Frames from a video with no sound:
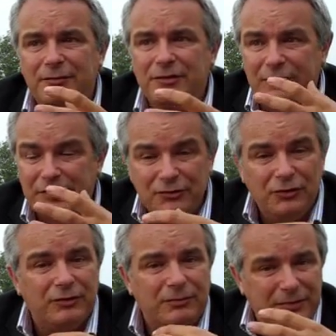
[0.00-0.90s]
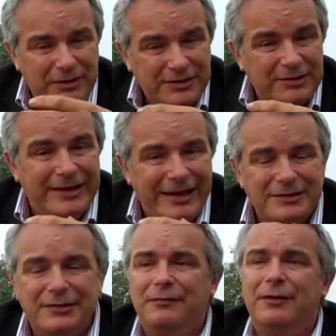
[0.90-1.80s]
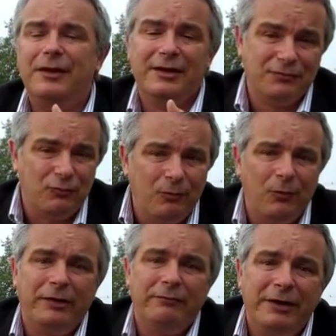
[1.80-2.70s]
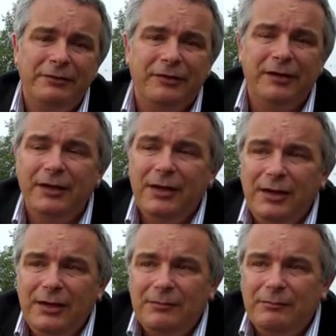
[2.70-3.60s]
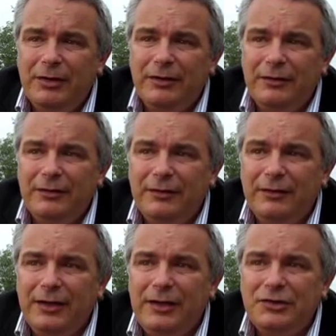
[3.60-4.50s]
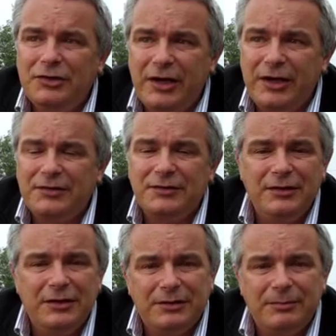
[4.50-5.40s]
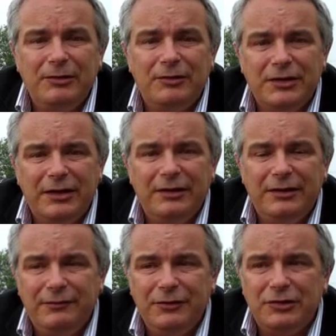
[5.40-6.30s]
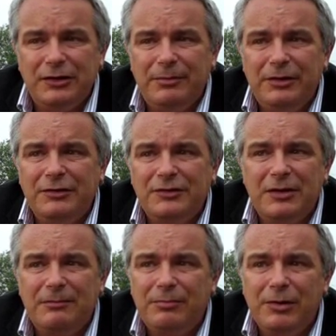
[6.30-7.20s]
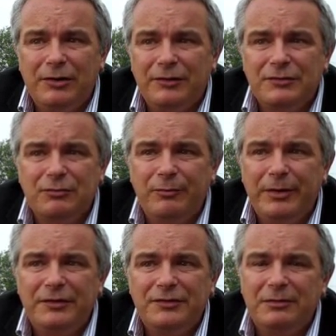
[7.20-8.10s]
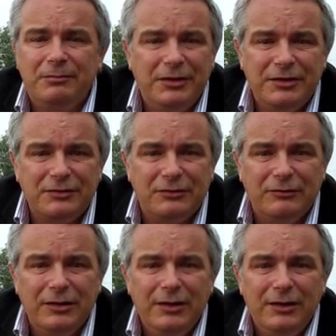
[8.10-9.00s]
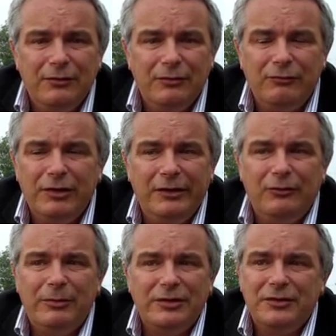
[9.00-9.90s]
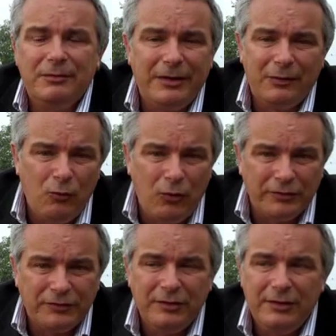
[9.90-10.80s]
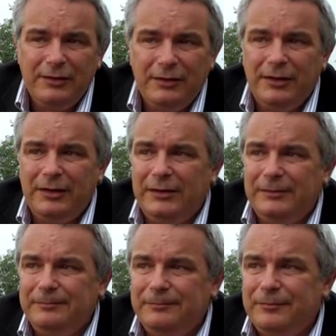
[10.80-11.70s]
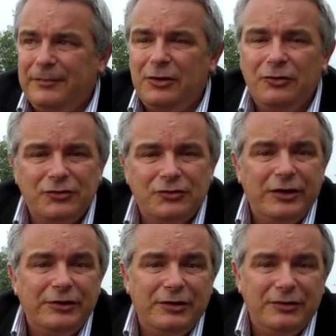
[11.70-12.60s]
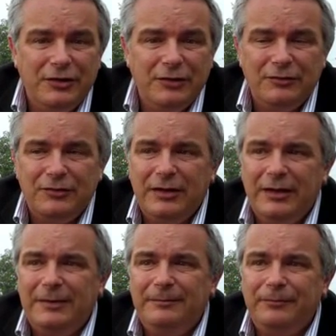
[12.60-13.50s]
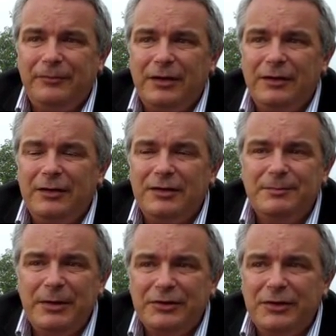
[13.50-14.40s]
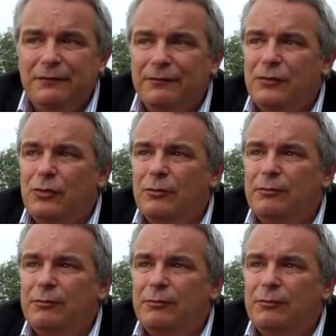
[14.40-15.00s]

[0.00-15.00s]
so it's not medicinally active, then that is one way around it. But each case needs to be looked at individually, because some plants will be considered medicinal really almost no matter what the concentration is used, especially for